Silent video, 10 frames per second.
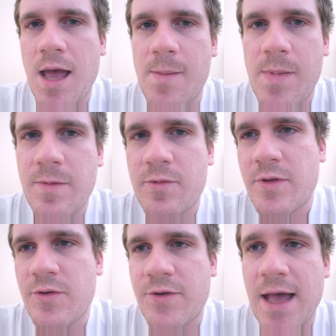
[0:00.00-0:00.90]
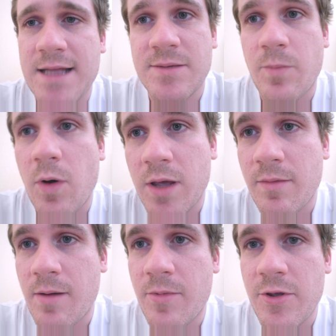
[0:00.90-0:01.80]
and people think you're catching
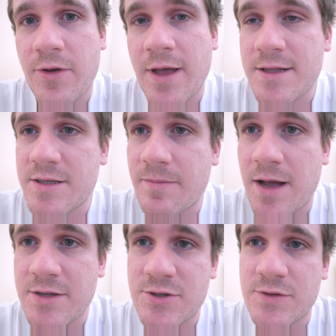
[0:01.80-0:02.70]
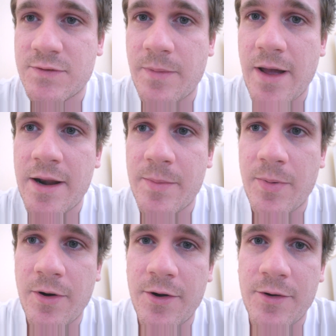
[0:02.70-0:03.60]
Pokemon, but you're catching monsters from Harry
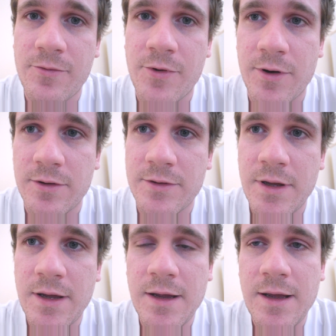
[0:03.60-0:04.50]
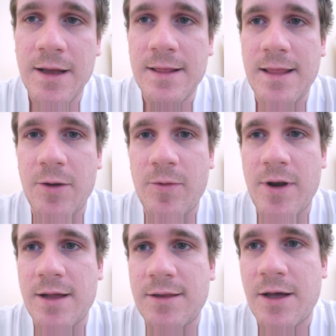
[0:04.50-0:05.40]
Potter world. Like
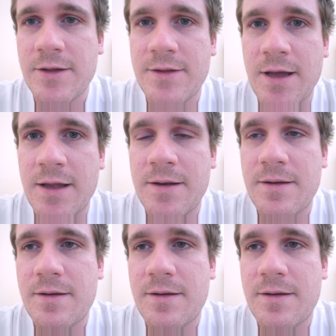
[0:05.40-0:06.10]
when I logged in,